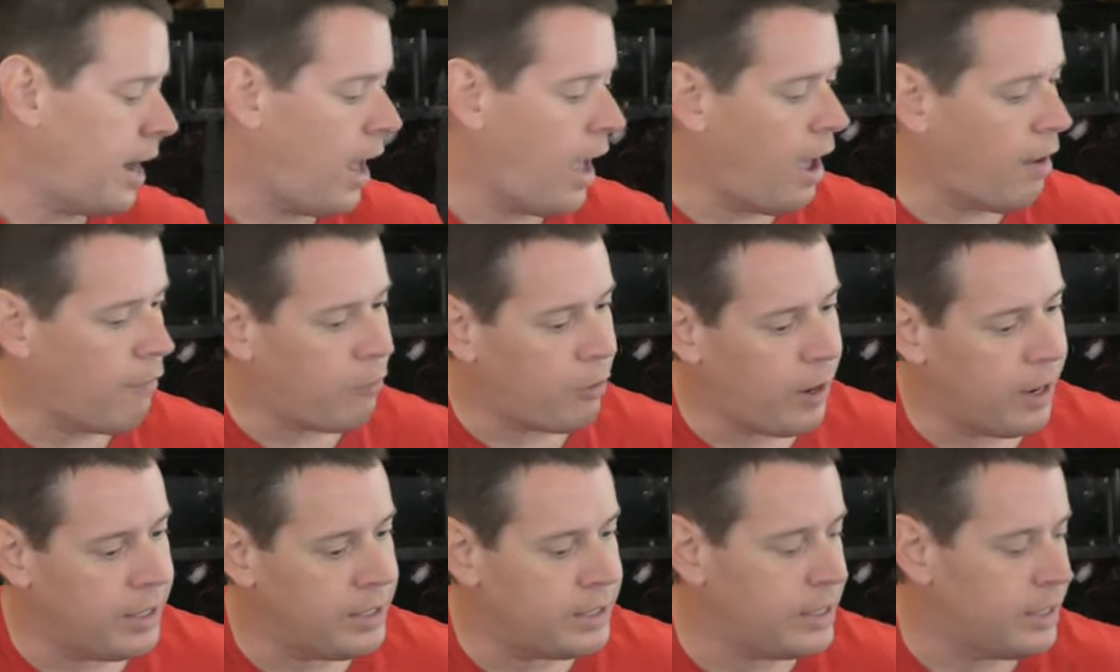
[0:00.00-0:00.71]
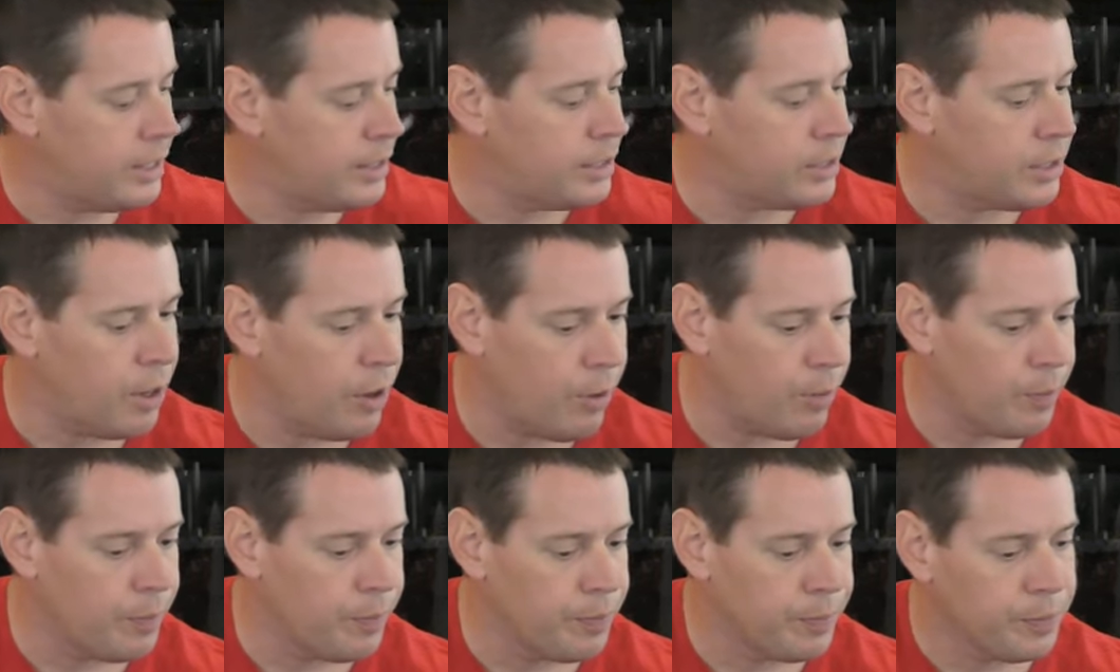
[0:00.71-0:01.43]
and a half or 19,
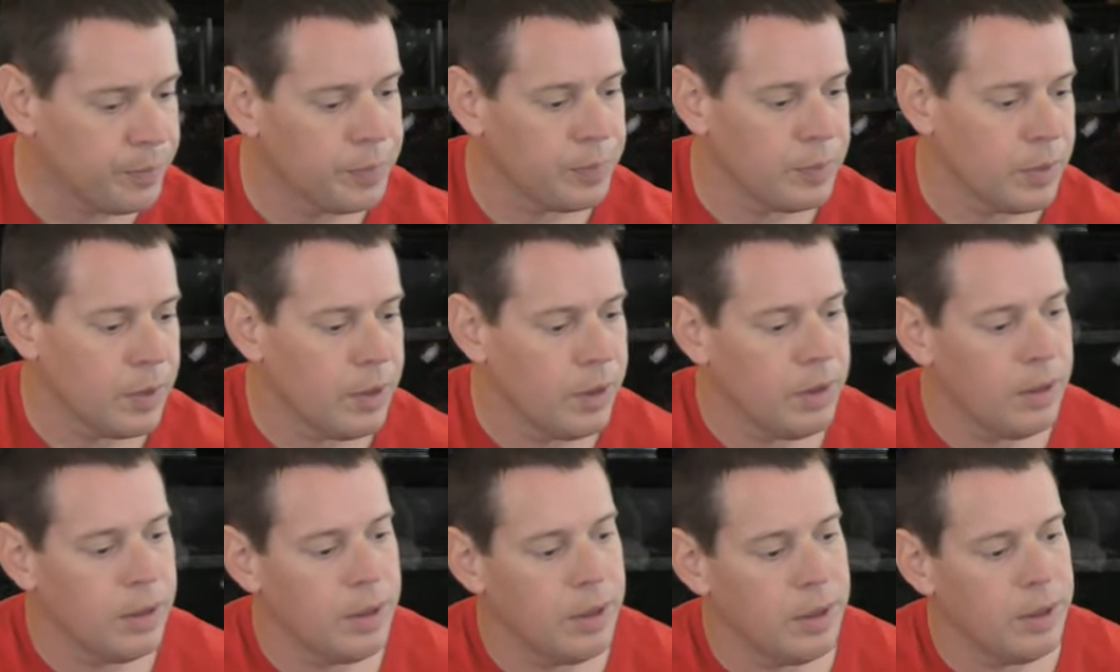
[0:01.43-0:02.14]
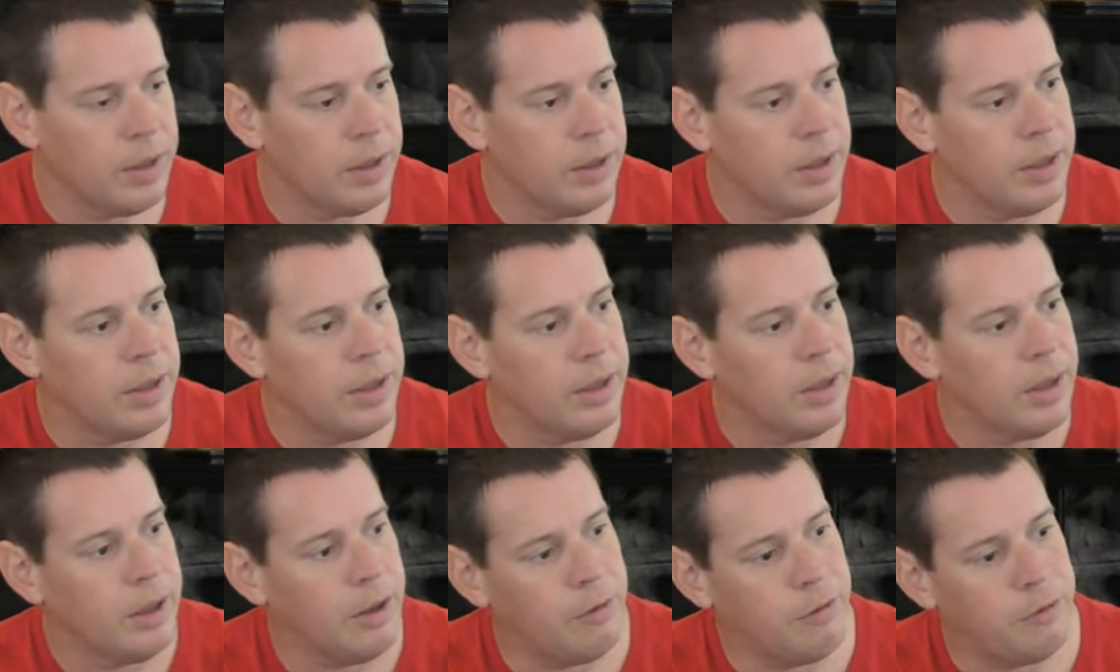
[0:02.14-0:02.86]
so
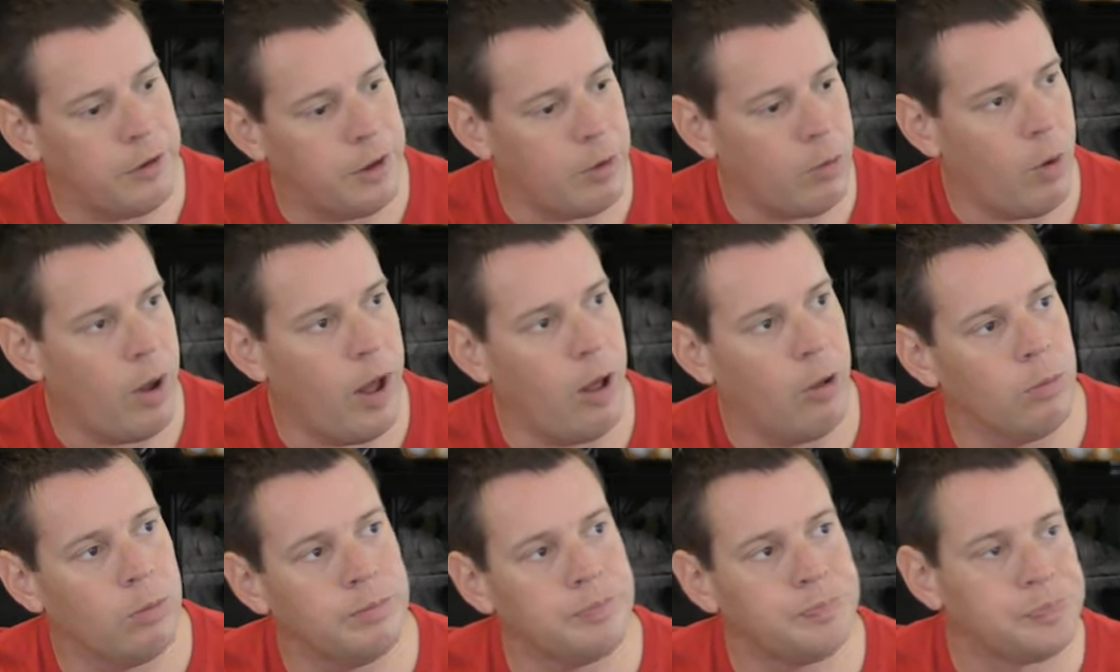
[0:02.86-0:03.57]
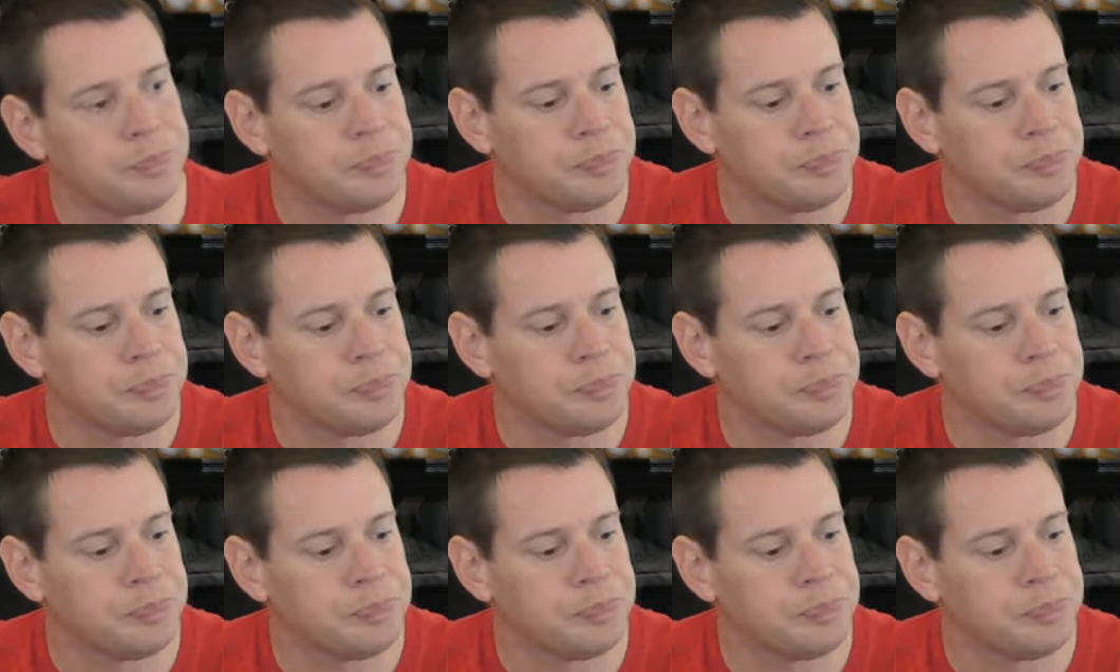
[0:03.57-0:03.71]
he'll fit well.